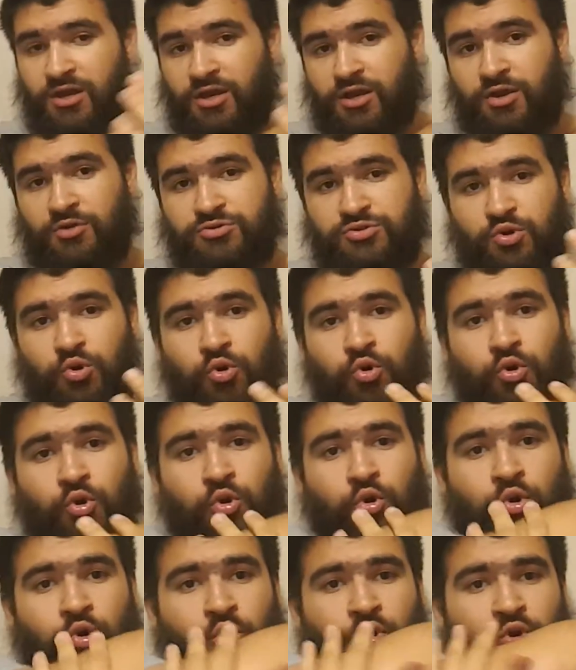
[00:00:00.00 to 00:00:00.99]
goes
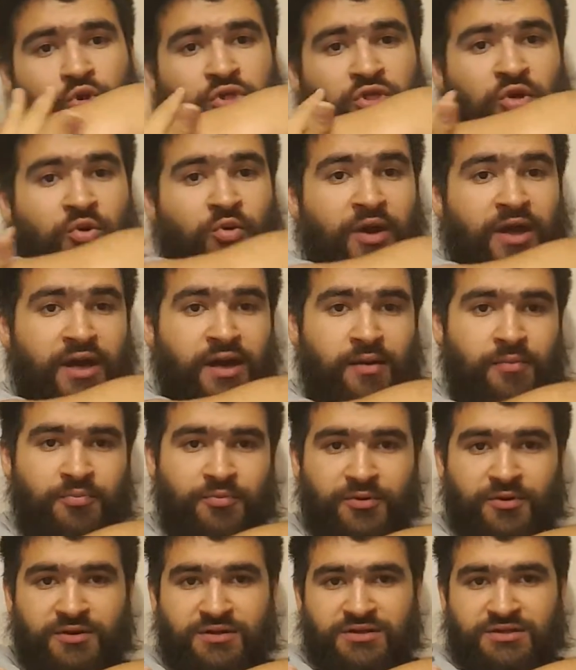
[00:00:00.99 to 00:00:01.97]
all the way up
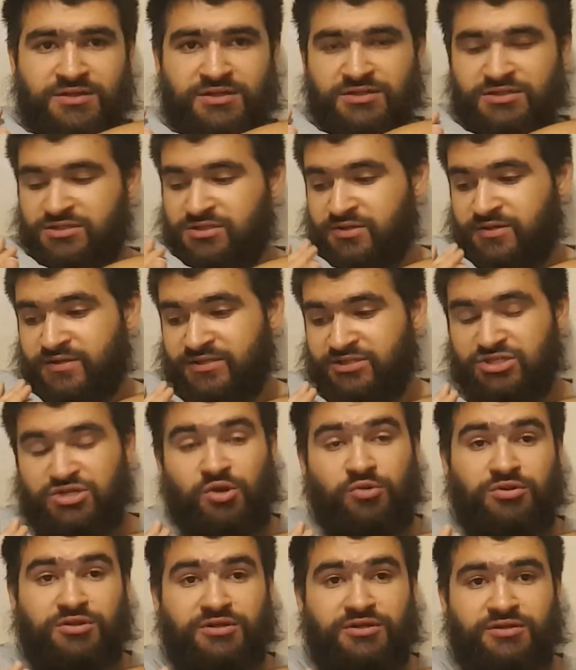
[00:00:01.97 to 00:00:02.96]
to his
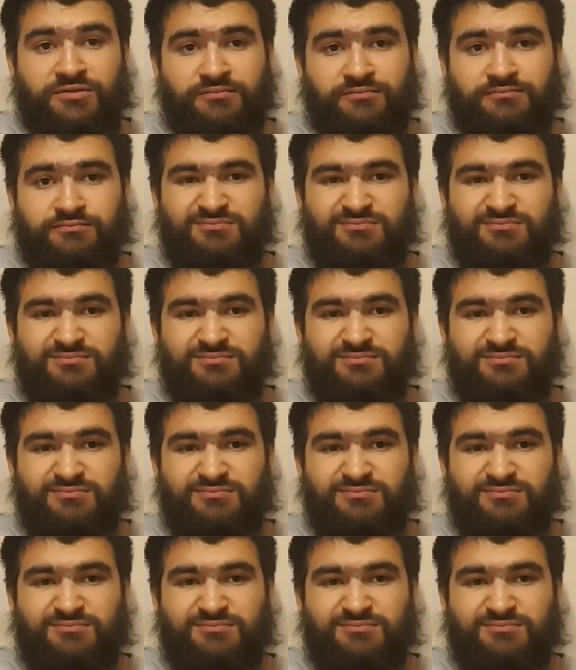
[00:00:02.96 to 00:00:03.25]
shoulder,